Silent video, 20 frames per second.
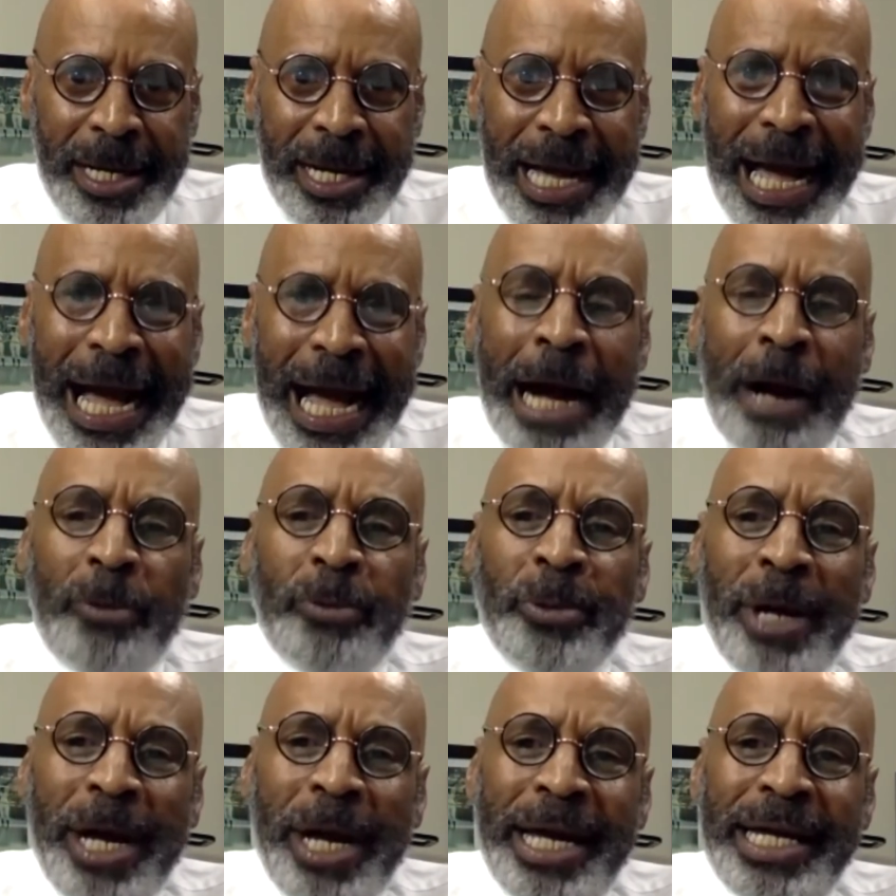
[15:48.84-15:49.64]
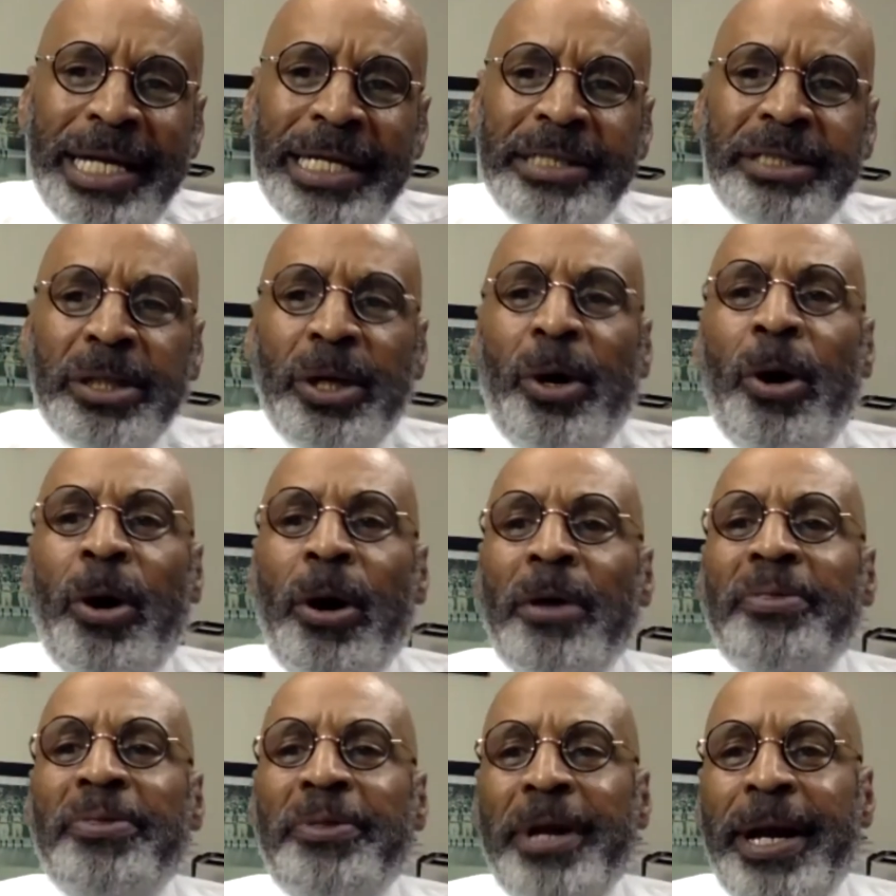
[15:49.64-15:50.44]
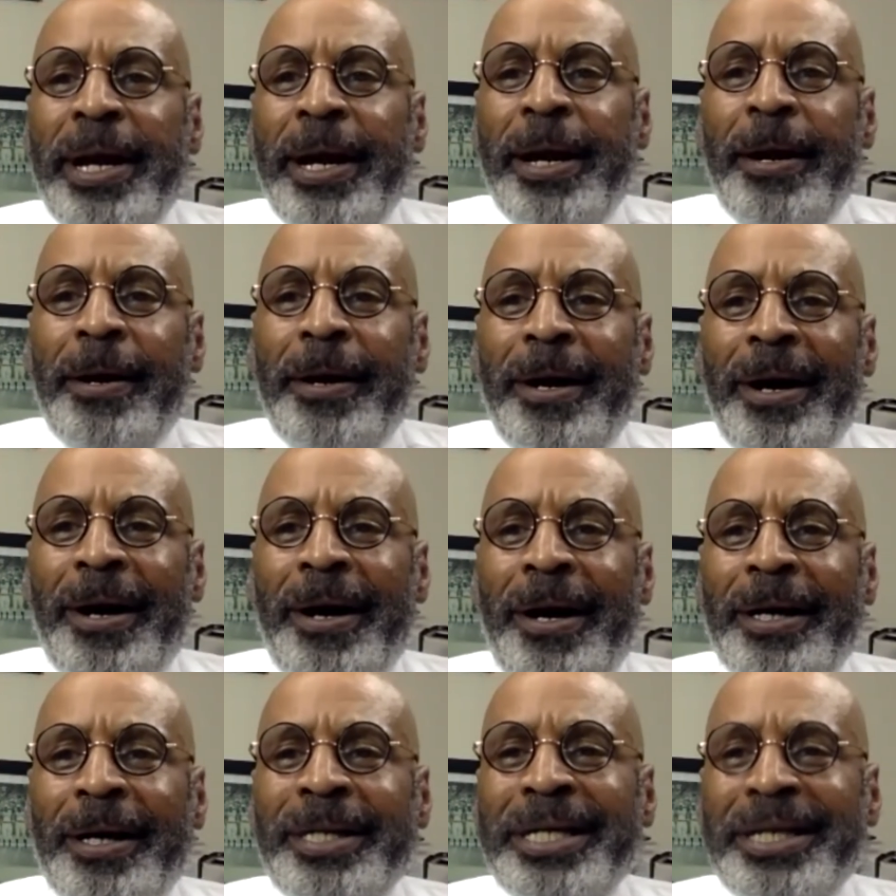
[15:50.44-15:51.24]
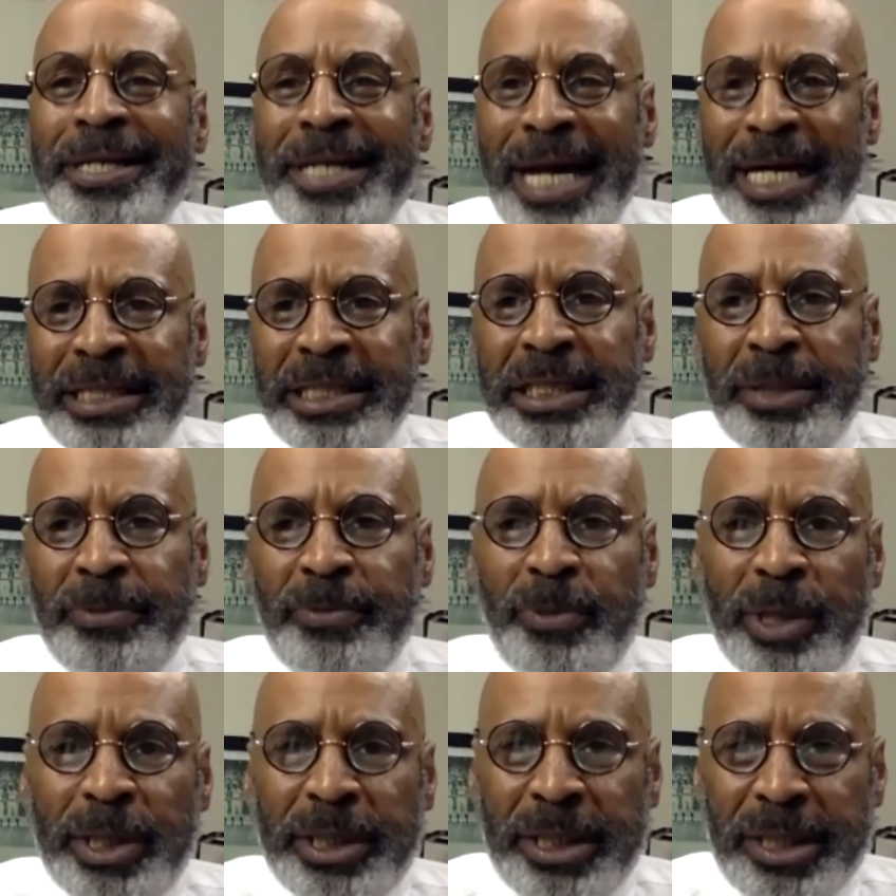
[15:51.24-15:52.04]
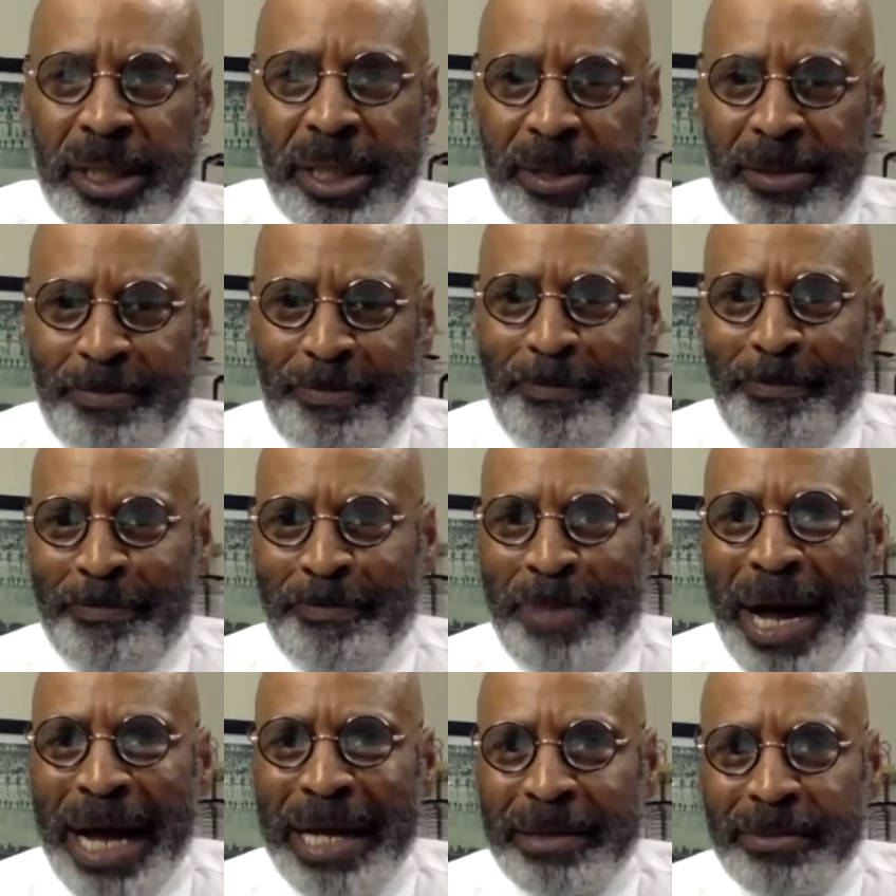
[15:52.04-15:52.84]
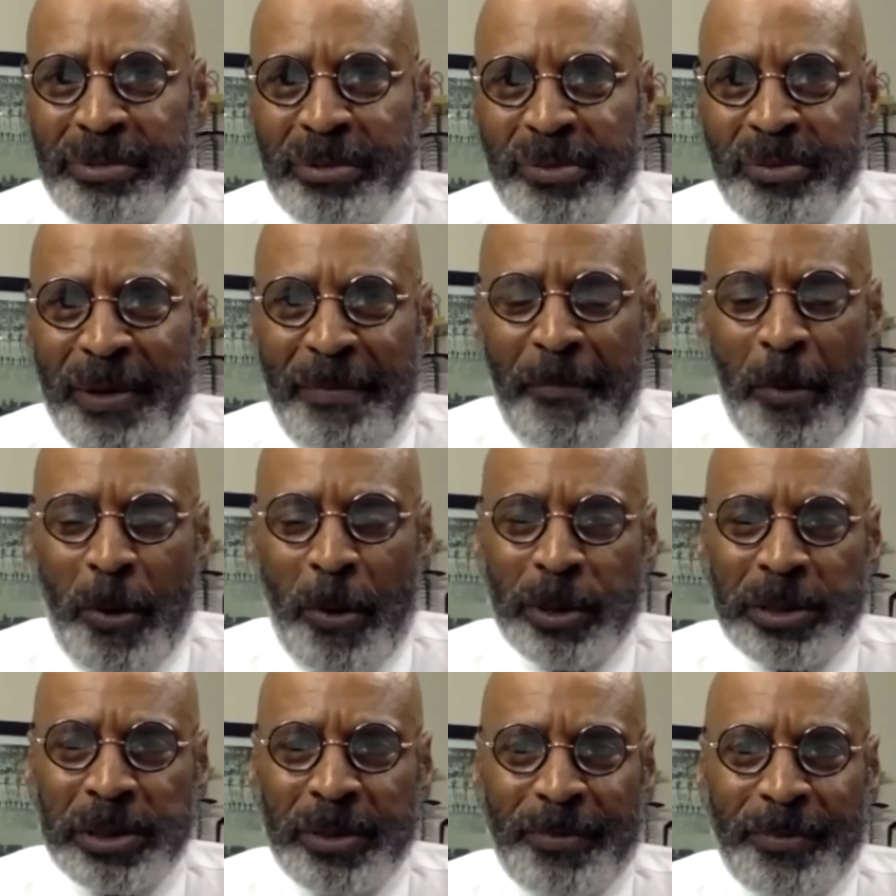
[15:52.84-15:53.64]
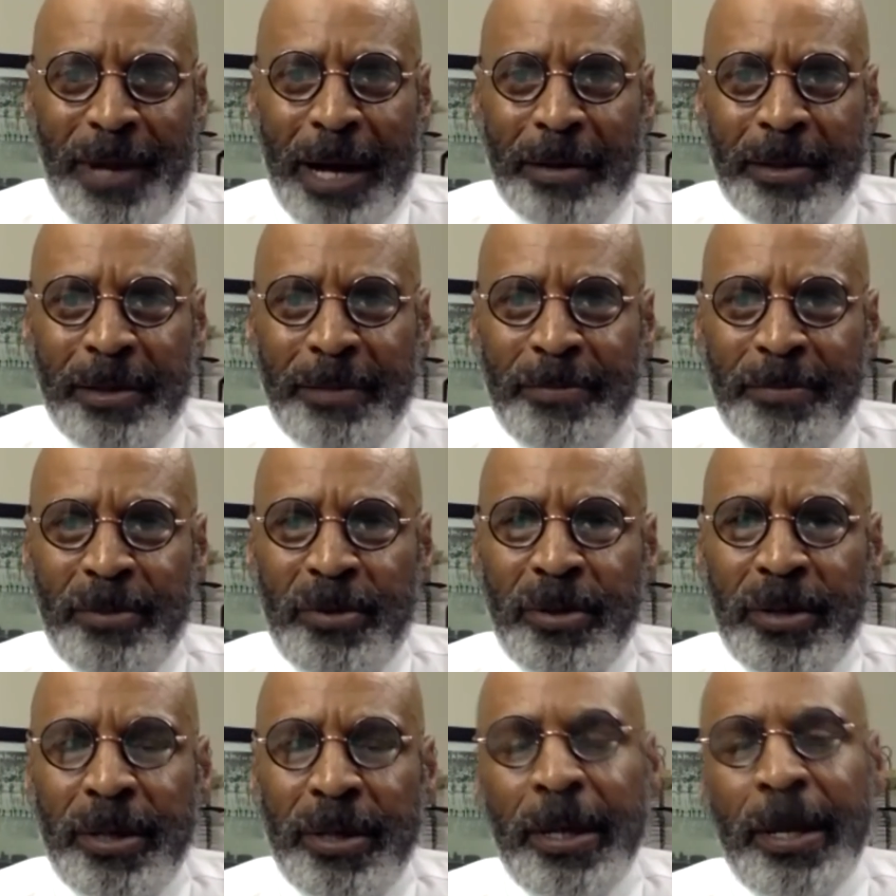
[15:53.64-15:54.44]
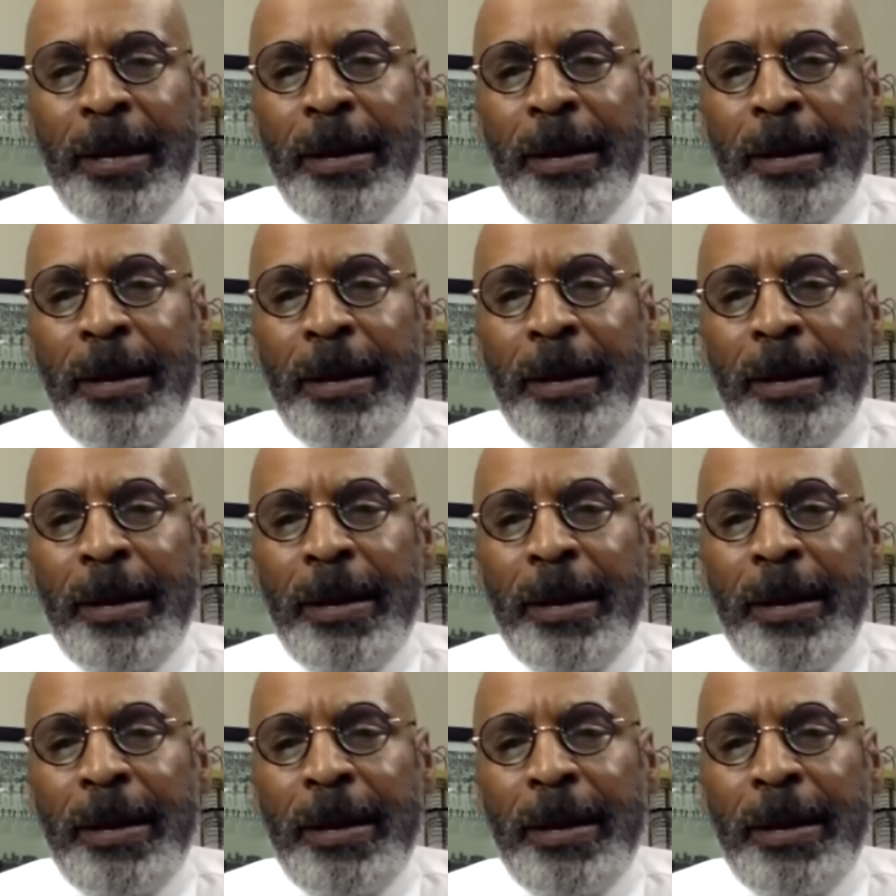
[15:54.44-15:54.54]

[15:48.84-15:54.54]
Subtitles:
outrage or their connection with the bottom 3/4 of our community.